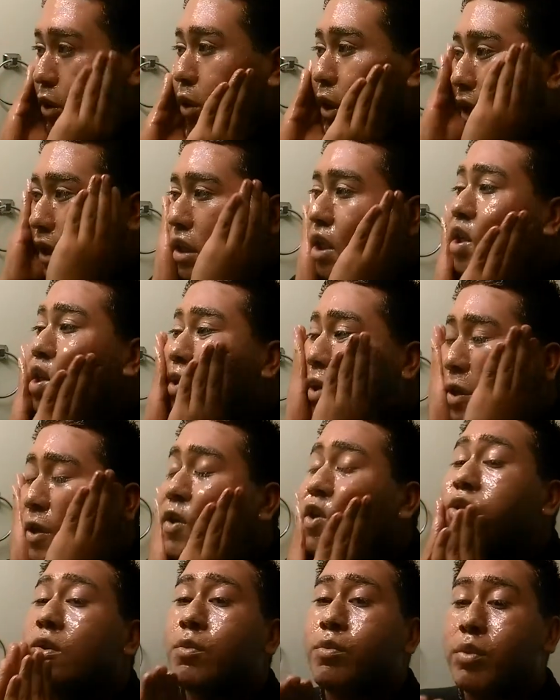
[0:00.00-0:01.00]
I think that
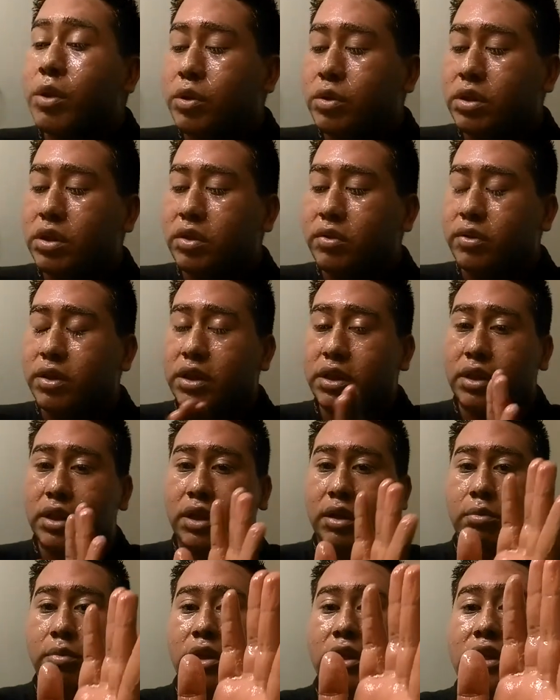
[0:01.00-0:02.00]
is most of it.
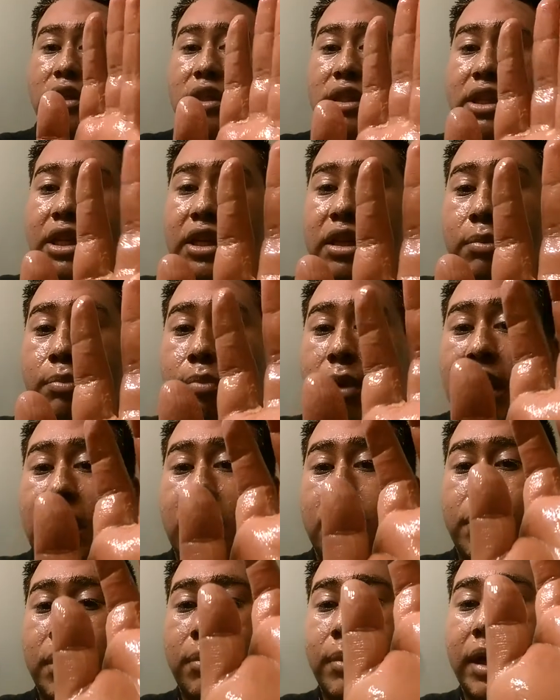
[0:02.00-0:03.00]
You can see the makeup
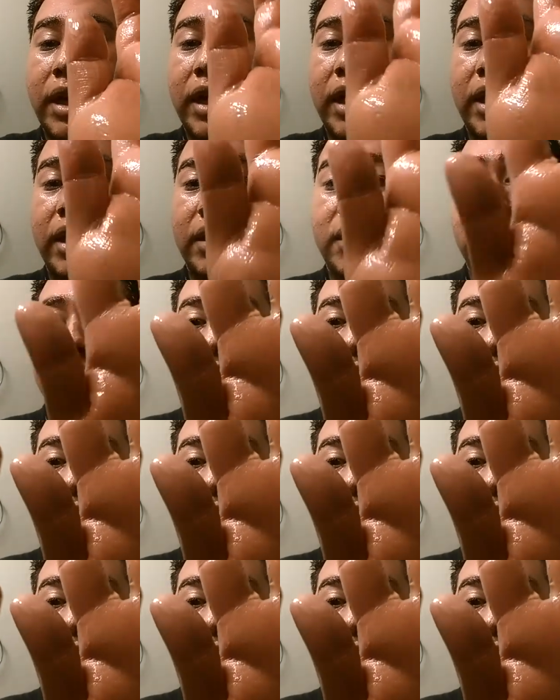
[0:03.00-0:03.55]
on my hand.